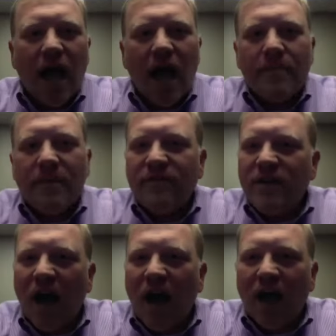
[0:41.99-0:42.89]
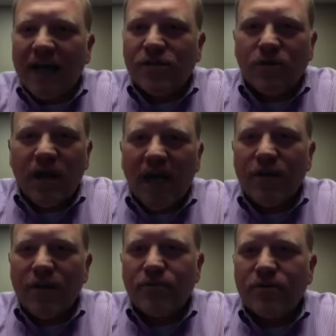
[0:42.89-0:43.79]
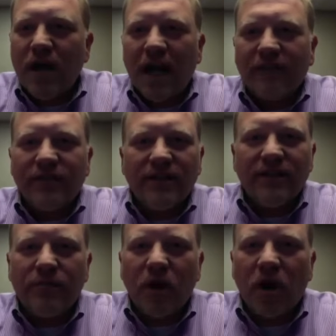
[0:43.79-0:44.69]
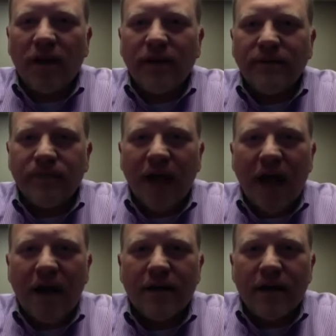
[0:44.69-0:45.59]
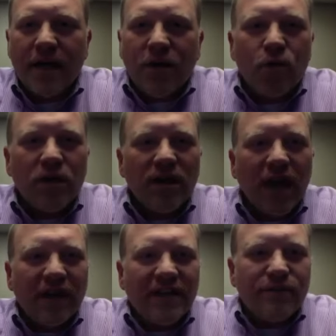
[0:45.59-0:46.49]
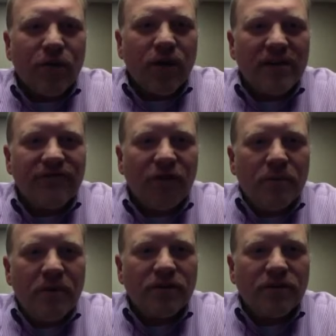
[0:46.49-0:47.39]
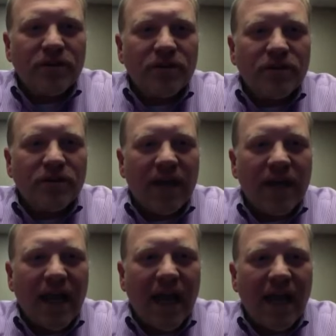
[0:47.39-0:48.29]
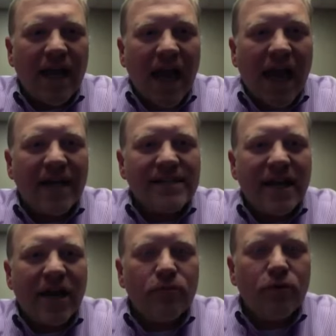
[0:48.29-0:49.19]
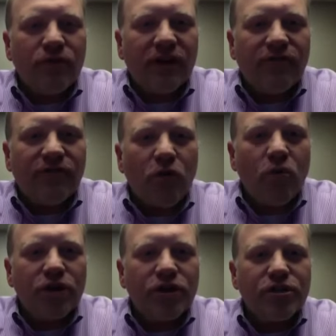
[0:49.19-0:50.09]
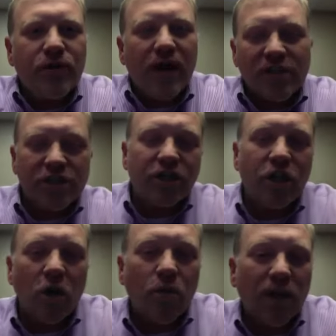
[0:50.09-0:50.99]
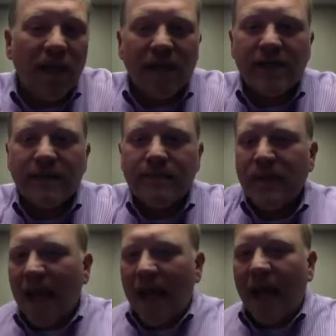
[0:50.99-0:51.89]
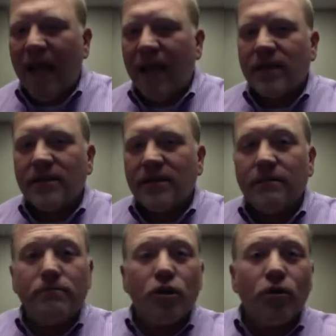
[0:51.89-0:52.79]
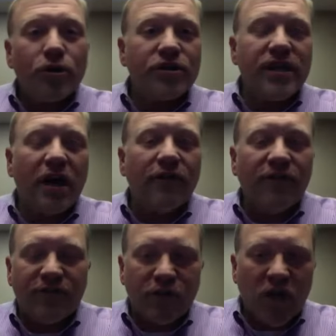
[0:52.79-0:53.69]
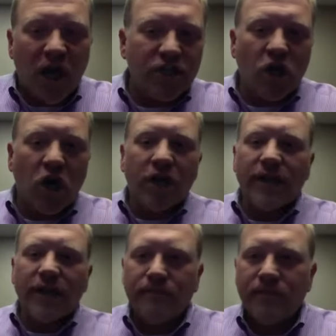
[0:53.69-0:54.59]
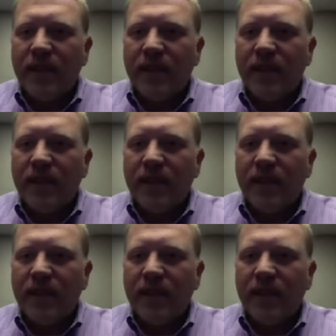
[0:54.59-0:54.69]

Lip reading: If not, that's okay. You do not have to leave them on. Would like to request for people to go in and as they are moving forward to actually go in and mute yourself if you're not talking.